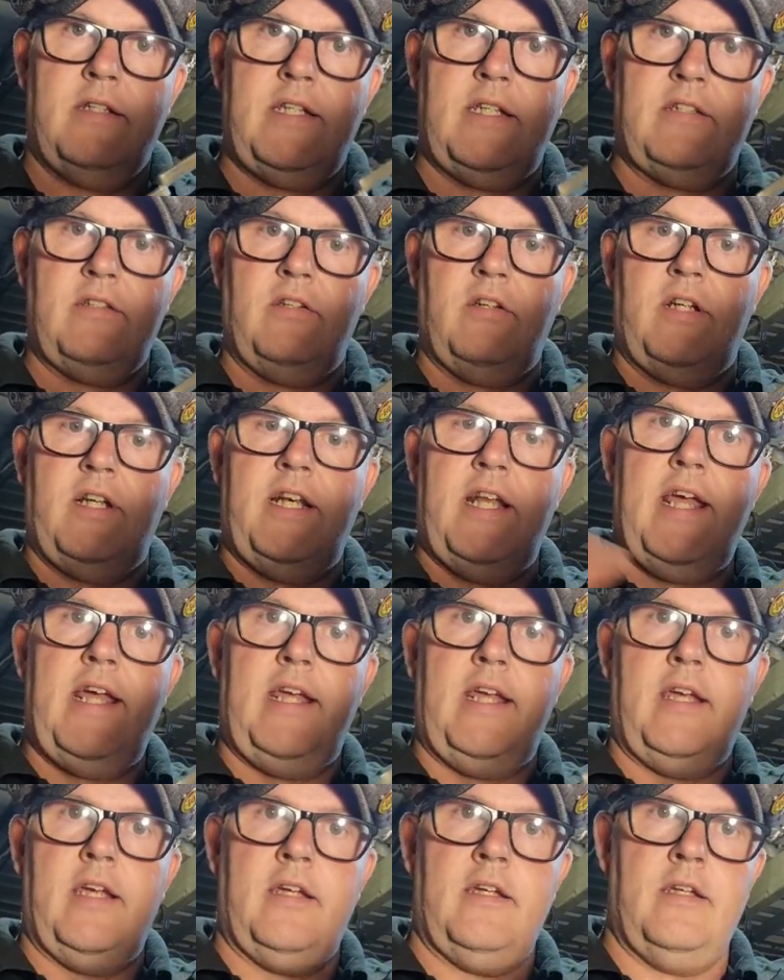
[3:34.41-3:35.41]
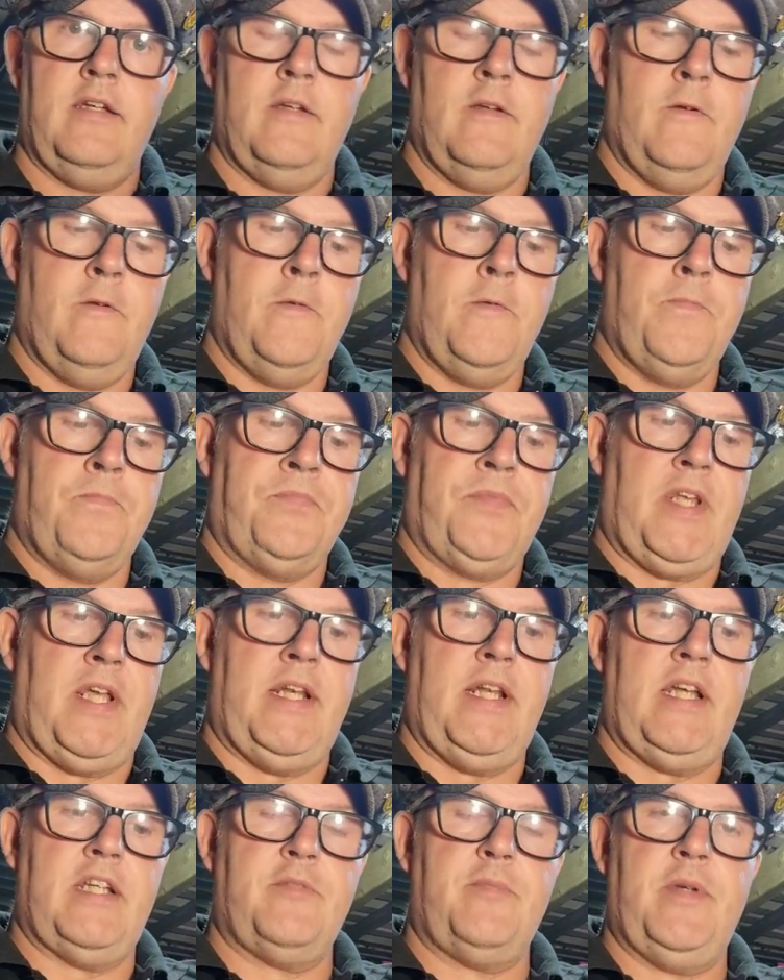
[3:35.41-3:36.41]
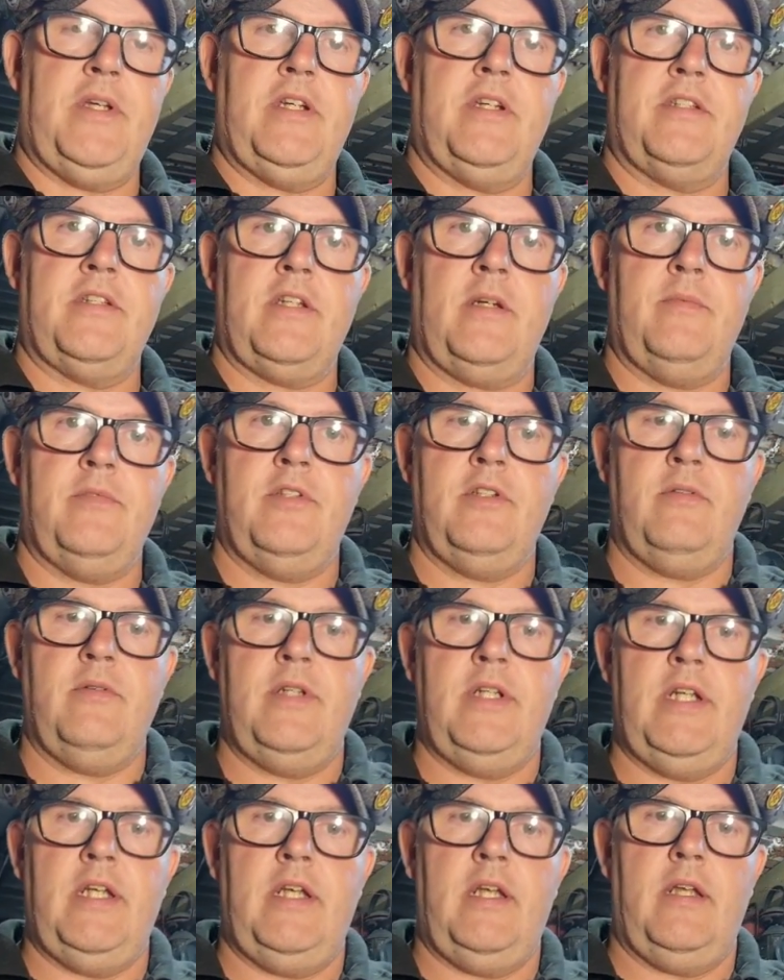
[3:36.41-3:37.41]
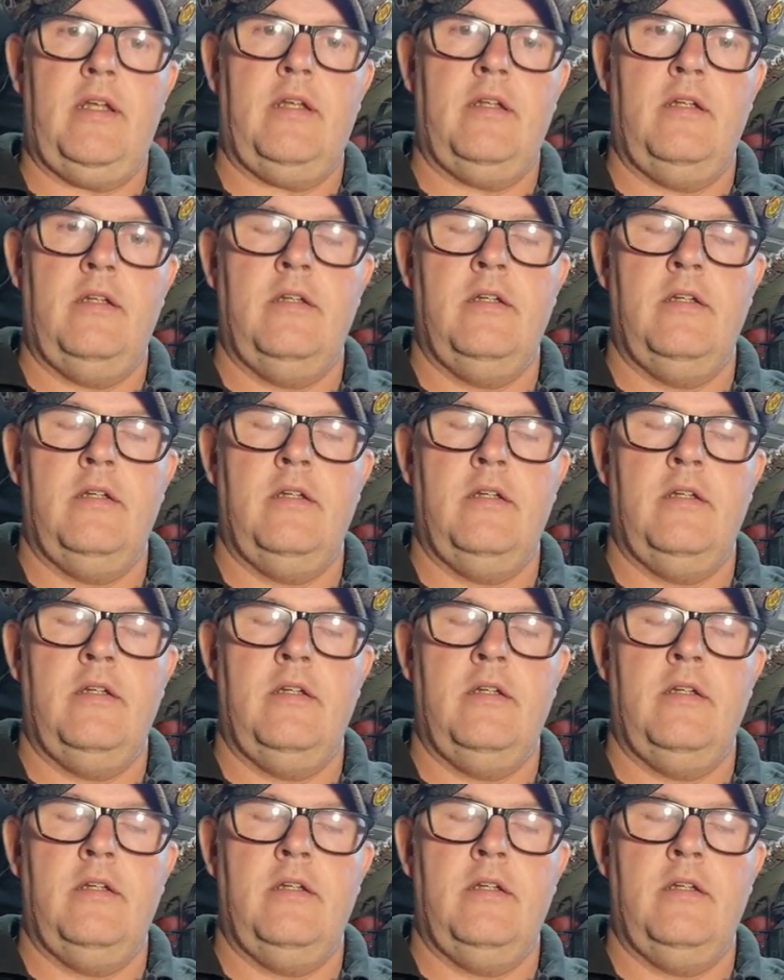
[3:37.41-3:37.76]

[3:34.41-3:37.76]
It hasn't got a leg, and that's because I'm doing it,